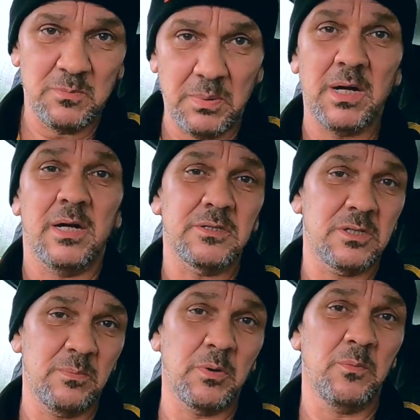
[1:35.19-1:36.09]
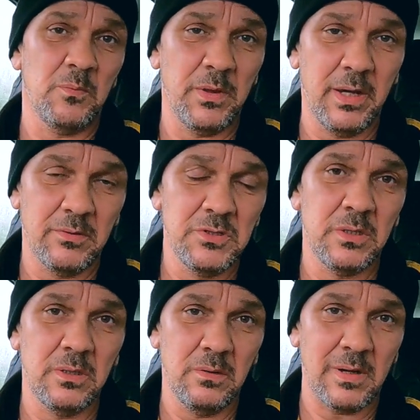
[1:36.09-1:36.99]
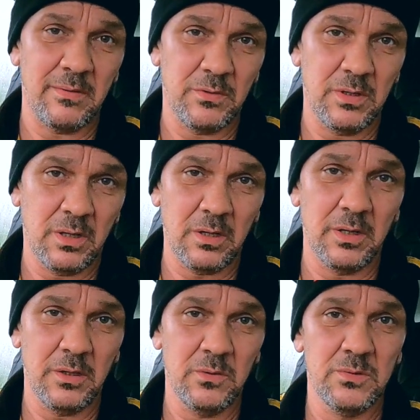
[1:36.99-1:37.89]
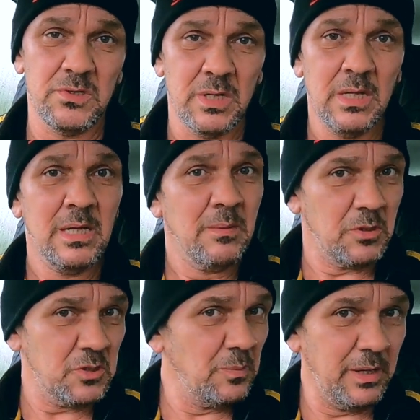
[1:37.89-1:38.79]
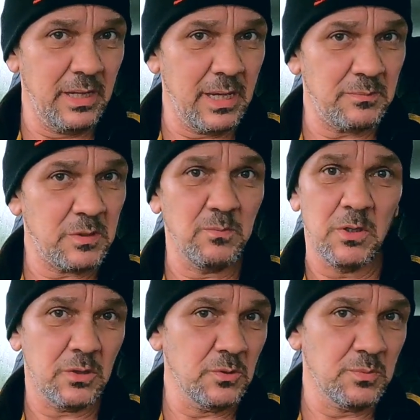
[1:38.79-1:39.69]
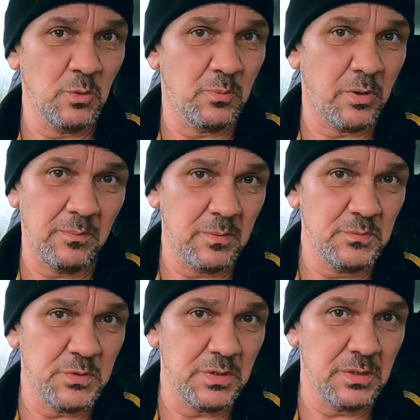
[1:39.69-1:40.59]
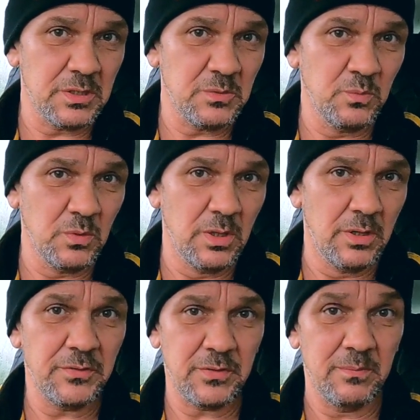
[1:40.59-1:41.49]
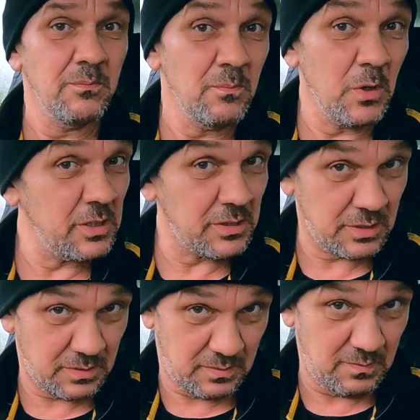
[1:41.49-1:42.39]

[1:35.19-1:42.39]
But the problem there is you have a guy who's possibly inept, might cause more problems than it's worth, might